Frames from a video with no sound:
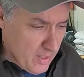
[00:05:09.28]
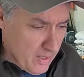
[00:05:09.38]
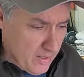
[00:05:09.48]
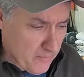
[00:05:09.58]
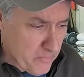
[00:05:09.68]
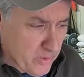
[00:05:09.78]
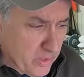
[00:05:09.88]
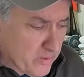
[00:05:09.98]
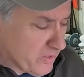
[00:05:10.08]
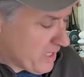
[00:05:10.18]
uh,
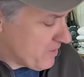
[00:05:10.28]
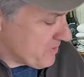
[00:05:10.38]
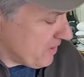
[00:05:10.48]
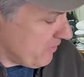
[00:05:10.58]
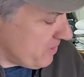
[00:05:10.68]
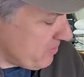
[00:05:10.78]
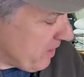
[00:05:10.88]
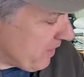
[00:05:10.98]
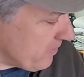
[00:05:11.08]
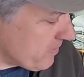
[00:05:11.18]
the, the downside of these
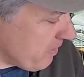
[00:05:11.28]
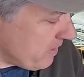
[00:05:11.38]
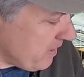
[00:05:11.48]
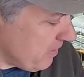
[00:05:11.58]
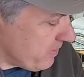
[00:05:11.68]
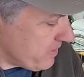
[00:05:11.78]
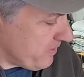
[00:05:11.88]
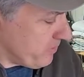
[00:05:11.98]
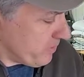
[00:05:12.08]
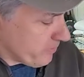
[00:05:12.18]
batteries right now is
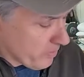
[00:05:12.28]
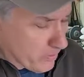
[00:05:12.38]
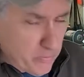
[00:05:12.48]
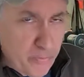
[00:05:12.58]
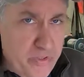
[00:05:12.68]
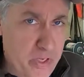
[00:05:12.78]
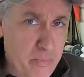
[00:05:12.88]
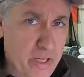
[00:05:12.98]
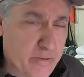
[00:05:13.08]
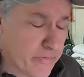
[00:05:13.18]
even though they're all from the
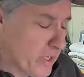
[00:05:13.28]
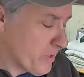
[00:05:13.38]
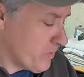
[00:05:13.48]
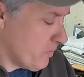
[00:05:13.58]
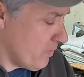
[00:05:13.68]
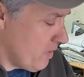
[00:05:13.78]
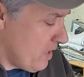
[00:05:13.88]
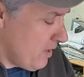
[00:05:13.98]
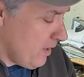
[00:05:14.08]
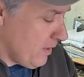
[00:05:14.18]
same manufacturer,
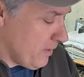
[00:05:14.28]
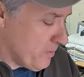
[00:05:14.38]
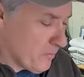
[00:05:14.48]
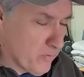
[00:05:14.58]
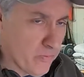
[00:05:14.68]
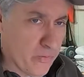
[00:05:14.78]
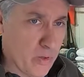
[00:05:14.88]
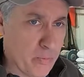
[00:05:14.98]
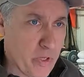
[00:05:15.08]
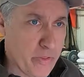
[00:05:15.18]
uh, they're
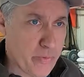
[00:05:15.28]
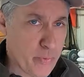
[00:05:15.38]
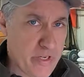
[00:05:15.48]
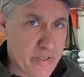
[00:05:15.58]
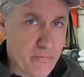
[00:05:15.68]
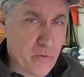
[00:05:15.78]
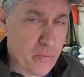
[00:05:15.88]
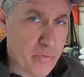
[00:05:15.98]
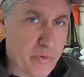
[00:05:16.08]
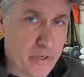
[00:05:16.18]
from three
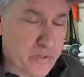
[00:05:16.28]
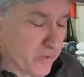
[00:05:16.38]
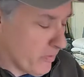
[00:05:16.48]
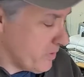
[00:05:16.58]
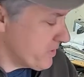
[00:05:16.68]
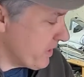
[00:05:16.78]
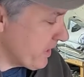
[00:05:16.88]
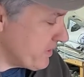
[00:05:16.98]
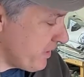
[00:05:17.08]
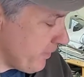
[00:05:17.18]
different production runs, and
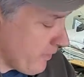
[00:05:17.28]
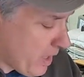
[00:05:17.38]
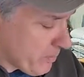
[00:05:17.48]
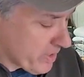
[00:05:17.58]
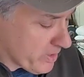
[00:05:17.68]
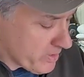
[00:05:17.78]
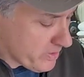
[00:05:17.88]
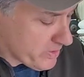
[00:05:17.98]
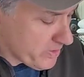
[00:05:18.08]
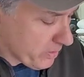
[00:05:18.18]
I can tell that because
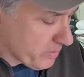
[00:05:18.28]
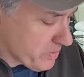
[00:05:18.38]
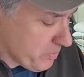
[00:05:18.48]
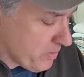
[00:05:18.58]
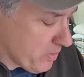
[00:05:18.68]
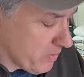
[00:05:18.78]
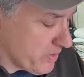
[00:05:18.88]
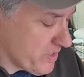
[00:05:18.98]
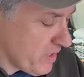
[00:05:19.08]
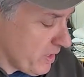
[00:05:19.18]
of the stickers up here
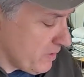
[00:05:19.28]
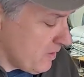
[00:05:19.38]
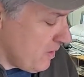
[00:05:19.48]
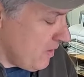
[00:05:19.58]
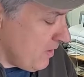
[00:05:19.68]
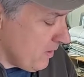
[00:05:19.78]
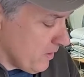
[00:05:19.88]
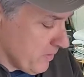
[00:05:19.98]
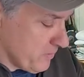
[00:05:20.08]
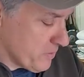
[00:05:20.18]
on the side,
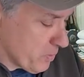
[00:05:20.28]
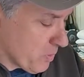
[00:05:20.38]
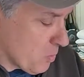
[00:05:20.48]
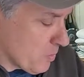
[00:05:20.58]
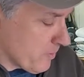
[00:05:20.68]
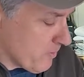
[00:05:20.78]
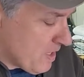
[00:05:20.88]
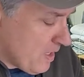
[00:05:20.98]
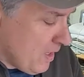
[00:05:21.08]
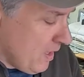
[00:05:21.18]
uh, on this one corner.
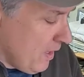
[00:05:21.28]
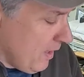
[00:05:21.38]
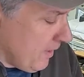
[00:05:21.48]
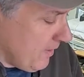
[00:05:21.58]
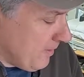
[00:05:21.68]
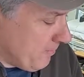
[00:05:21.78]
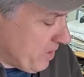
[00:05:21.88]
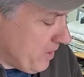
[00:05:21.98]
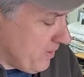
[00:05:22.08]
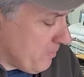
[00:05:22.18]

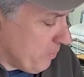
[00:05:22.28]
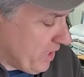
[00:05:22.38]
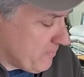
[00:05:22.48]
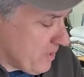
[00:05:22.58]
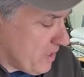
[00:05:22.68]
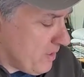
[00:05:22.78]
Um, but